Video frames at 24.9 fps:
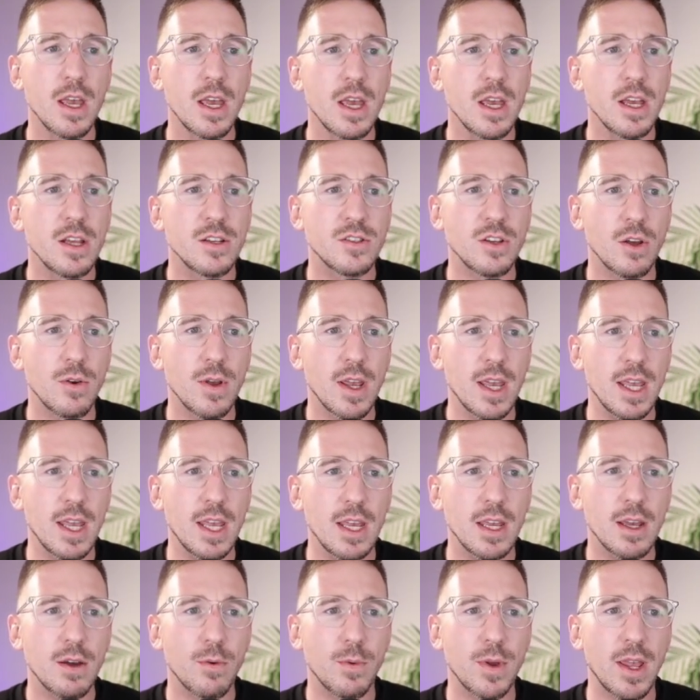So
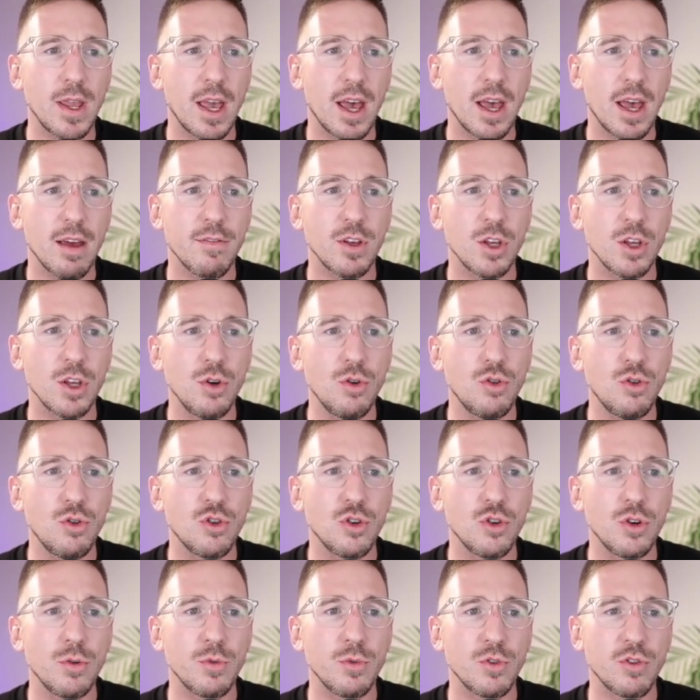here we have
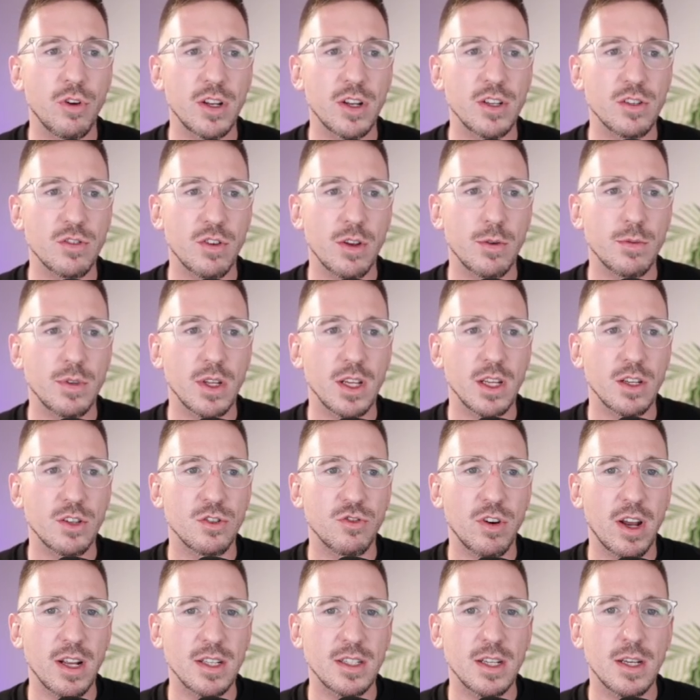YouTube transcript
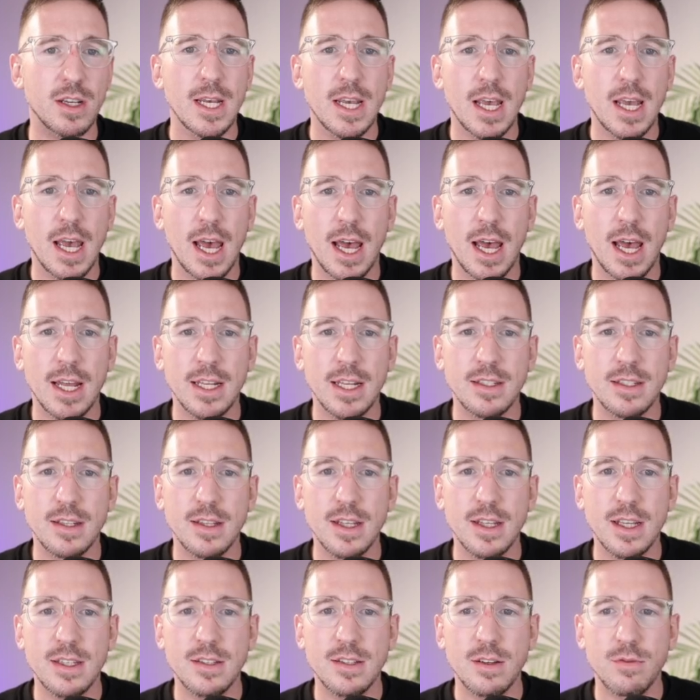extractor, and
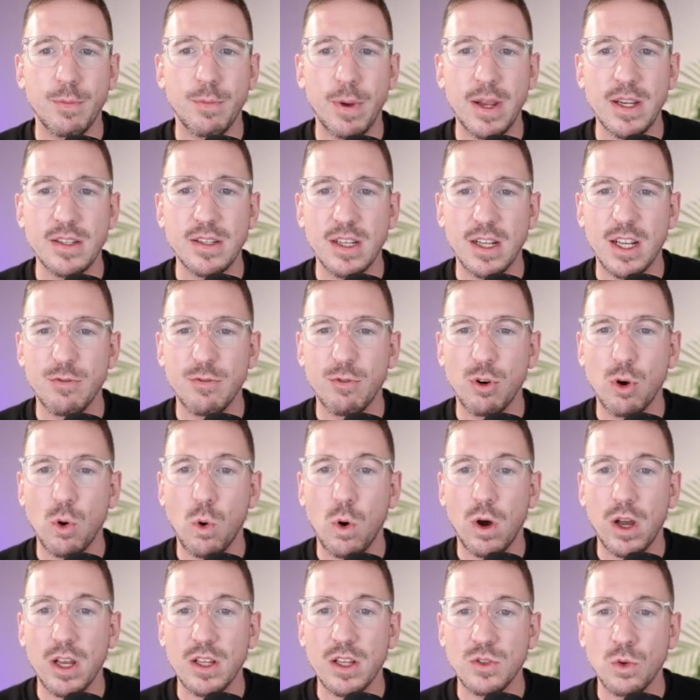this basically
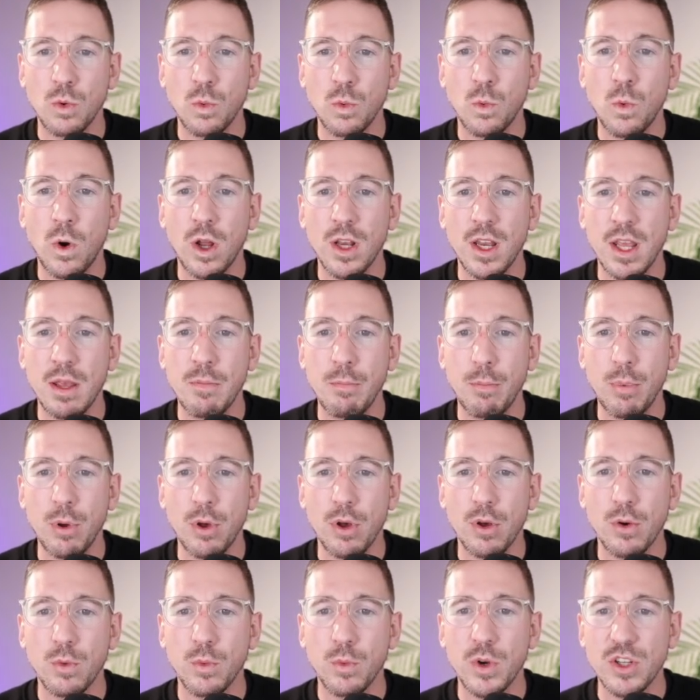requires one input,
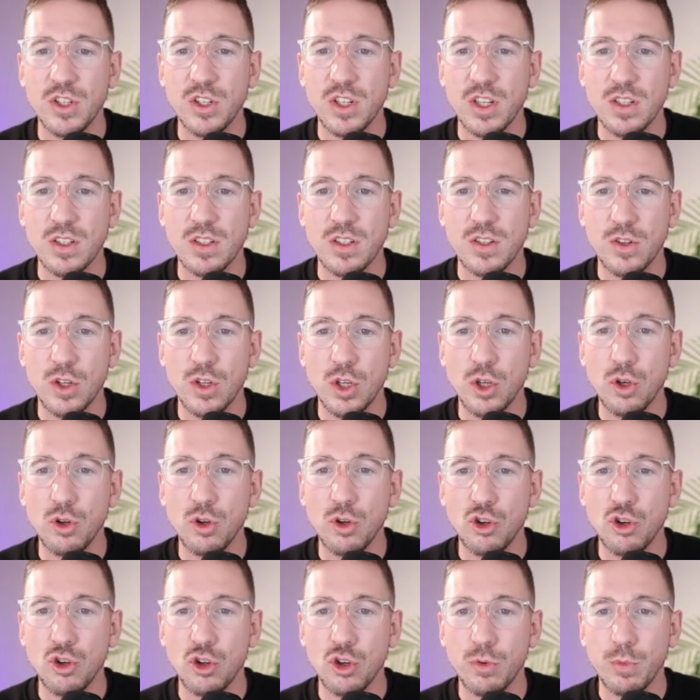which is the
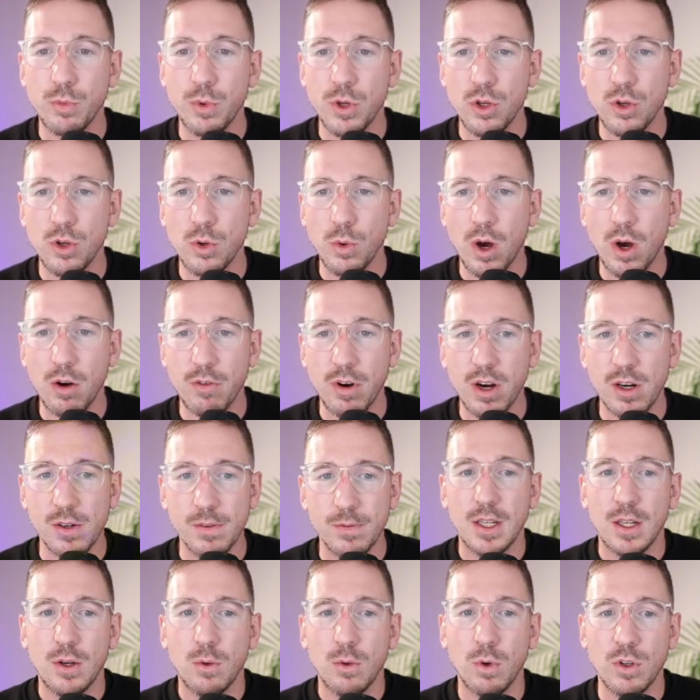YouTube URL.
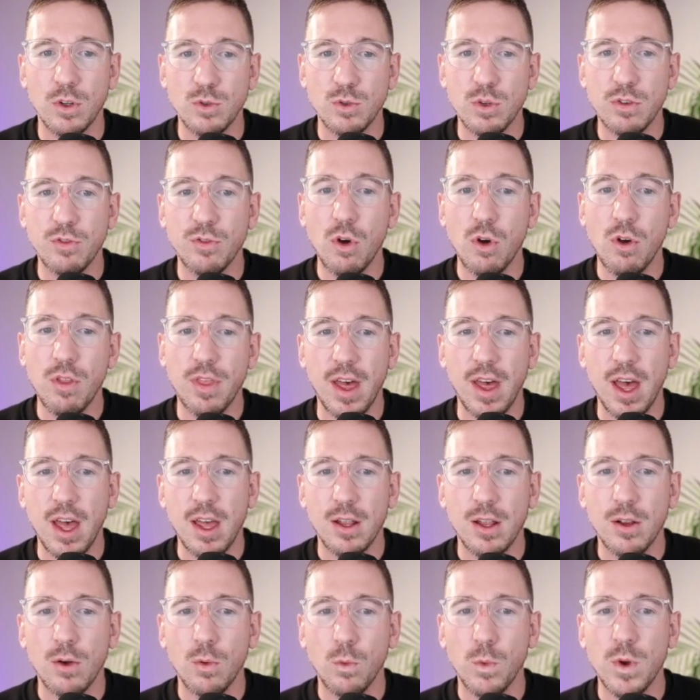Once we've got that,
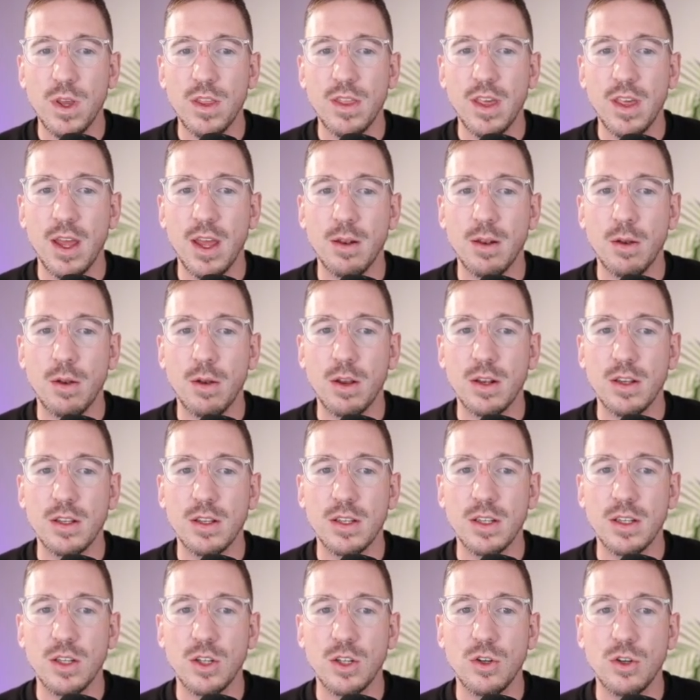we then
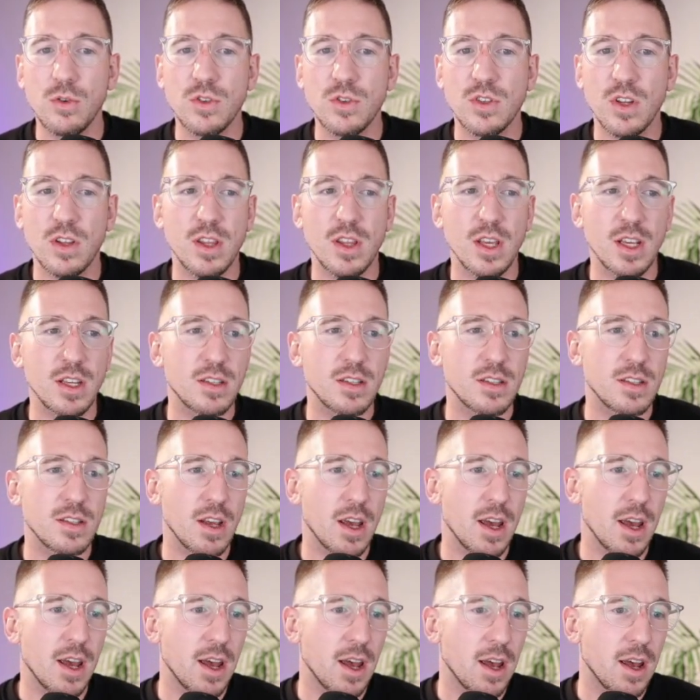use this
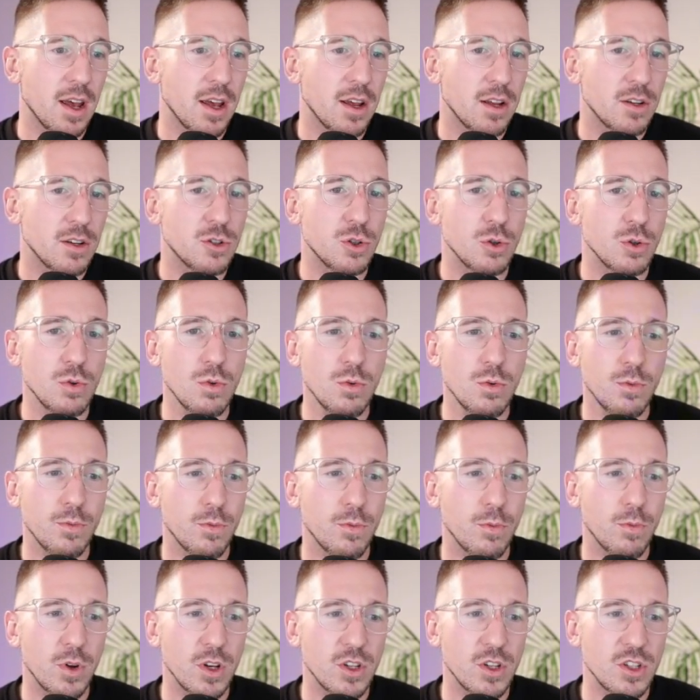tool,
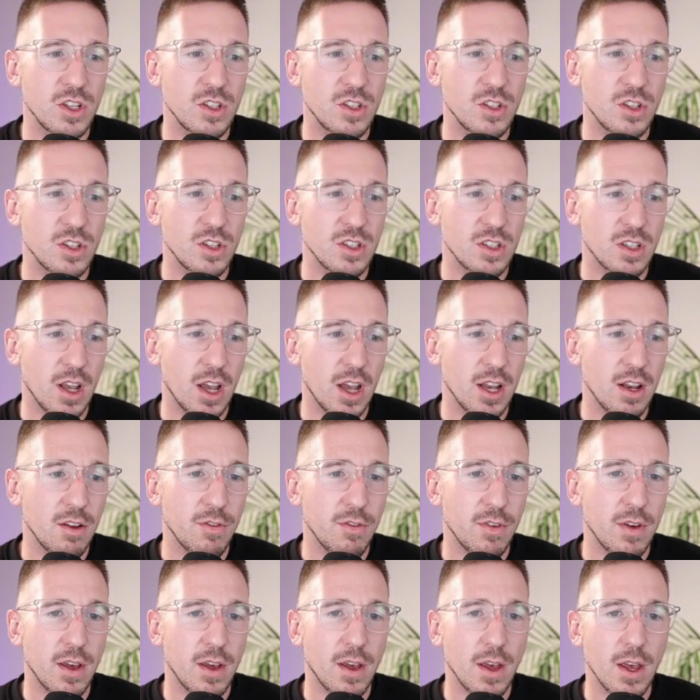which is just kind of
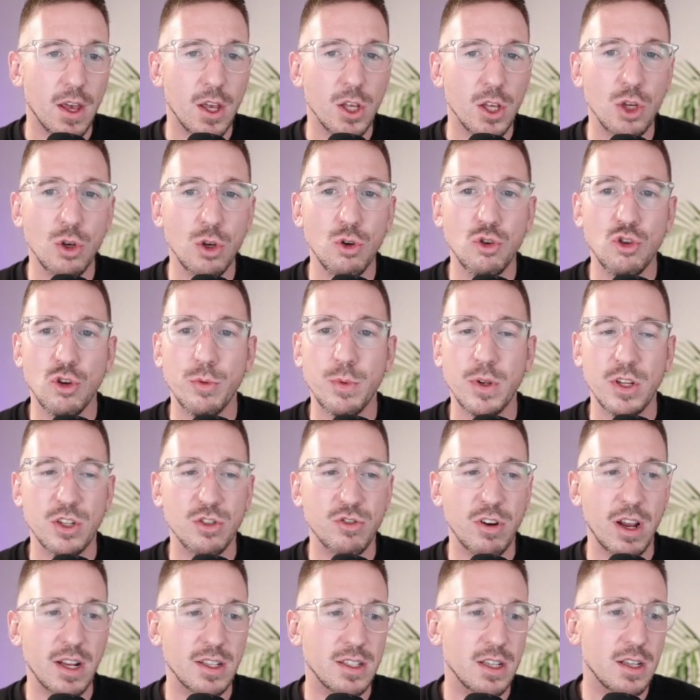a YouTube
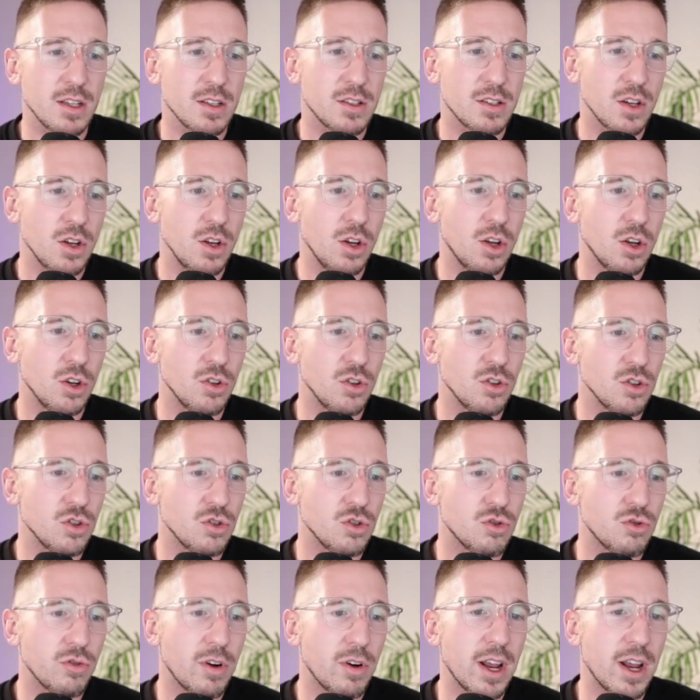extractor. So you can just
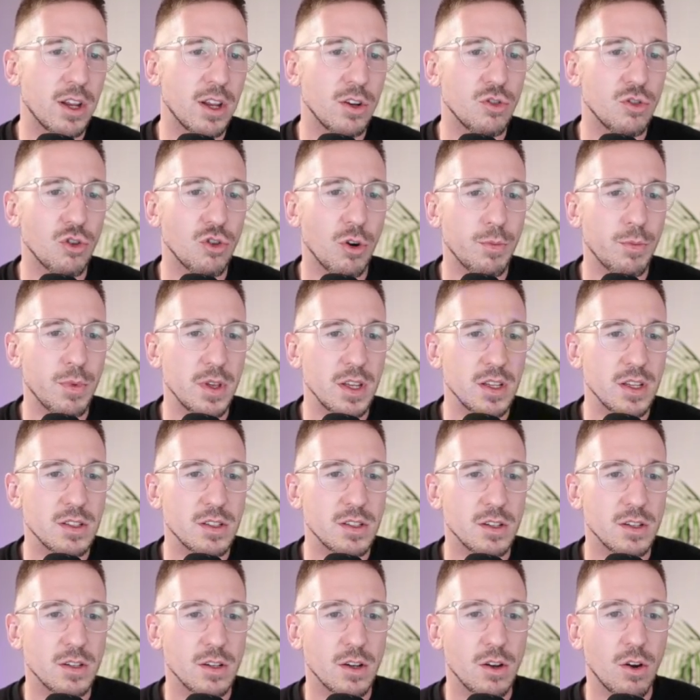drag and drop this
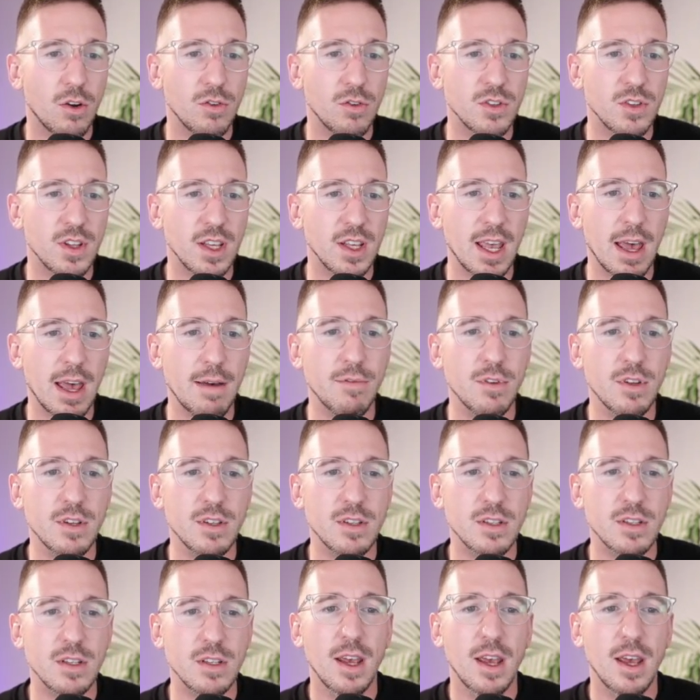onto the
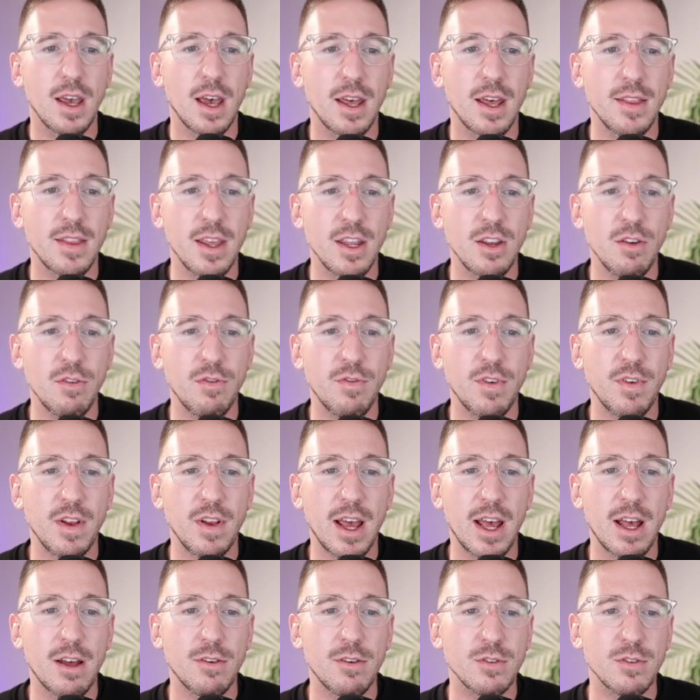canvas and then you fill it out.